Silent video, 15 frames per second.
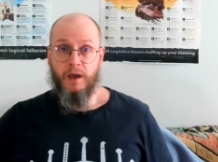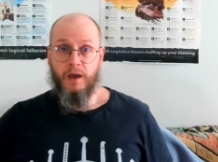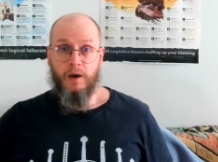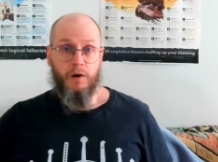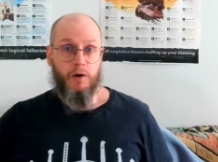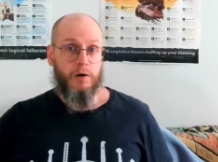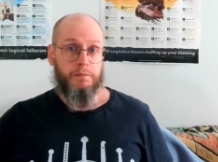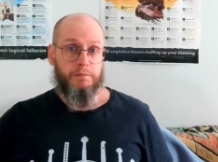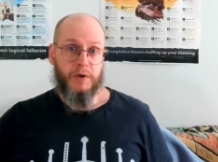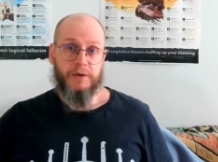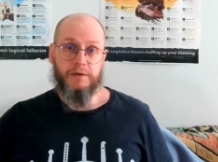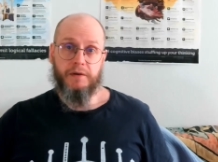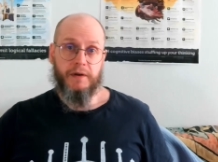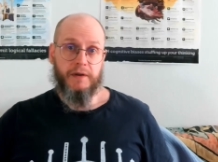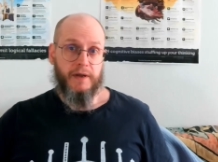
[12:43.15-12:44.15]
or
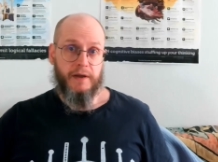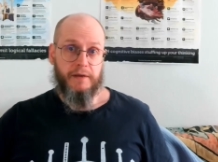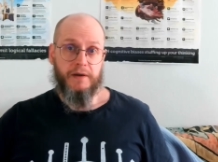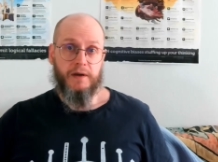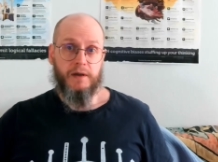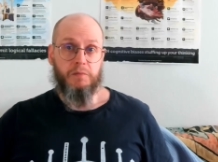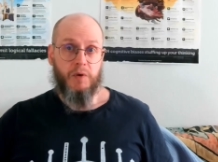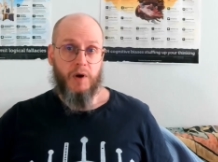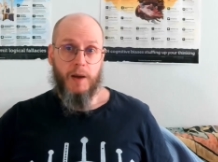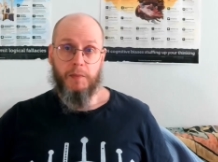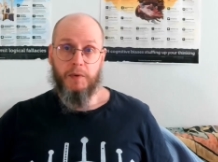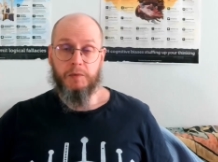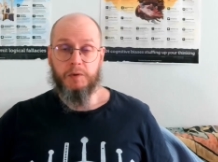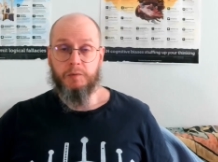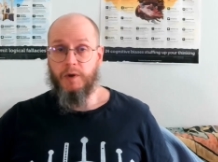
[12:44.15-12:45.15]
pondering ethical
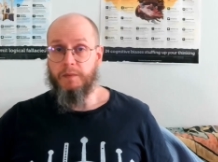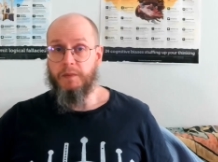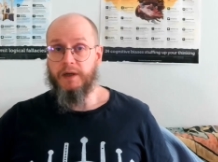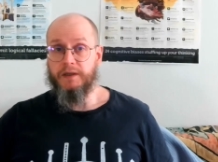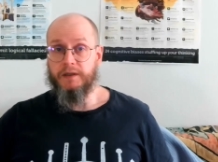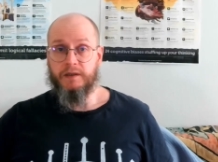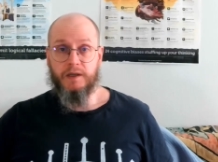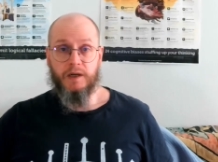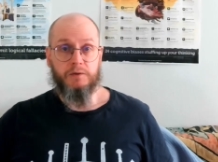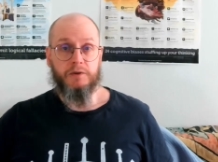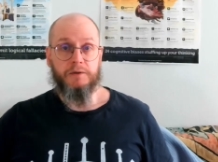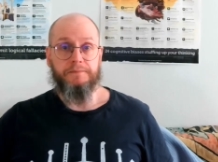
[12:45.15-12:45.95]
problems we might encounter.